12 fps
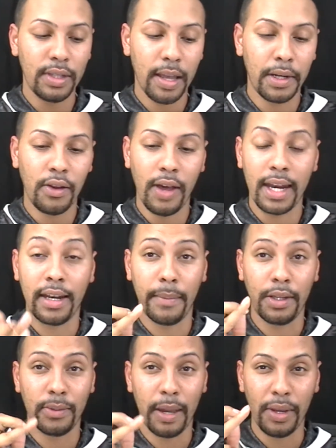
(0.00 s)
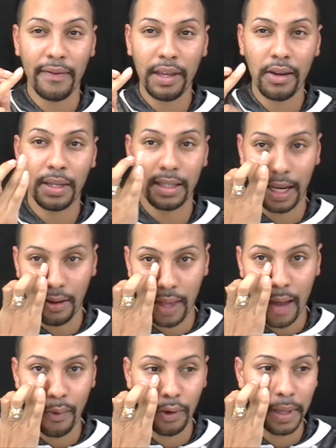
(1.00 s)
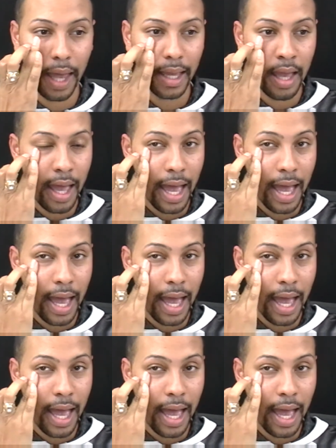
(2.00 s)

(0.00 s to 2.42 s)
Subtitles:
is I'm going to go ahead and I'm going to use my ring finger because I know that won't apply